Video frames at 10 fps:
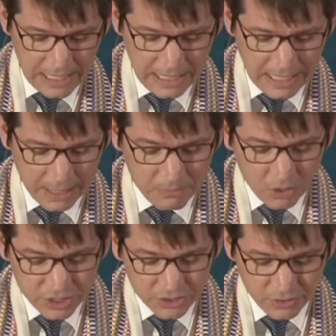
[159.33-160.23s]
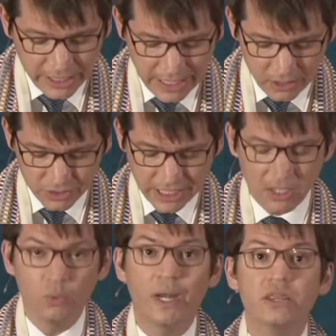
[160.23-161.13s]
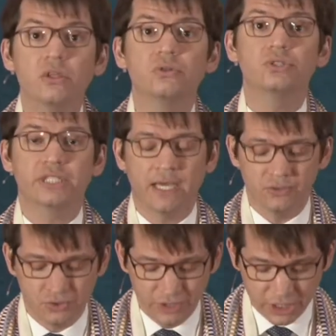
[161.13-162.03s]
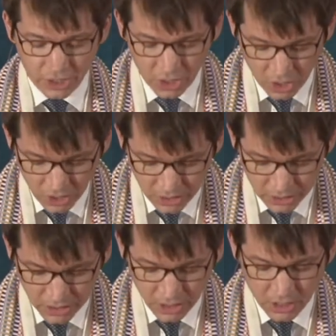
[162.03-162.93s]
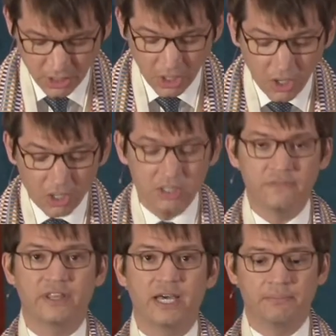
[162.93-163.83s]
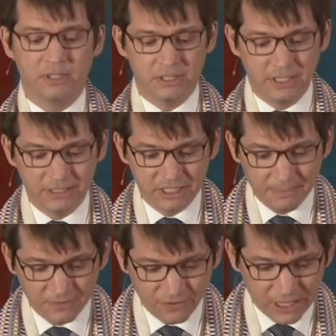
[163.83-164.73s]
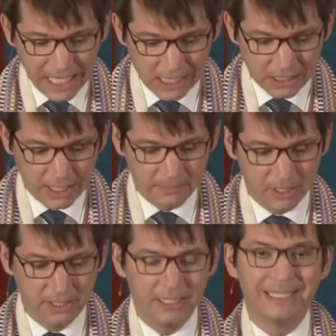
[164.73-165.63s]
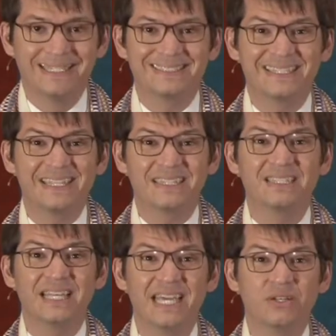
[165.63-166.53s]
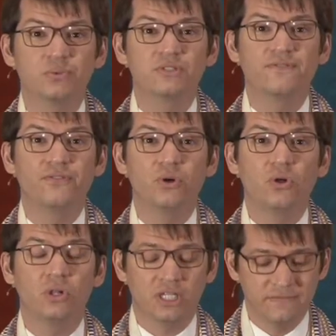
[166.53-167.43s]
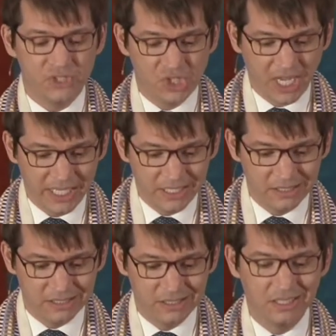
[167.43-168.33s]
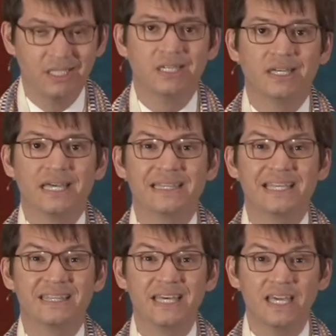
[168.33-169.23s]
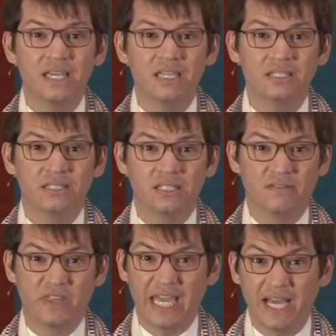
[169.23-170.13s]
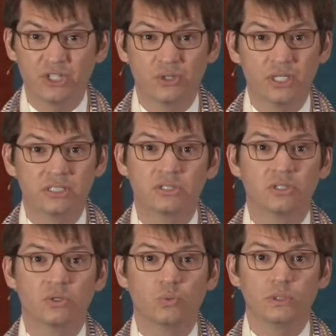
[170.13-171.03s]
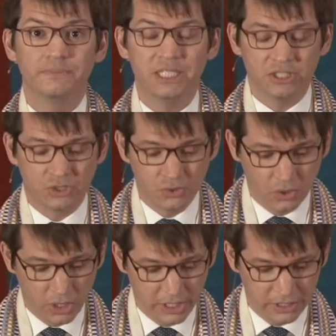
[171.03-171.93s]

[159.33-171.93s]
And Moses recounts how when those scouts returned, all of them, except for Caleb, said that the land was full of giants and that they, if they enter it, will be destroyed.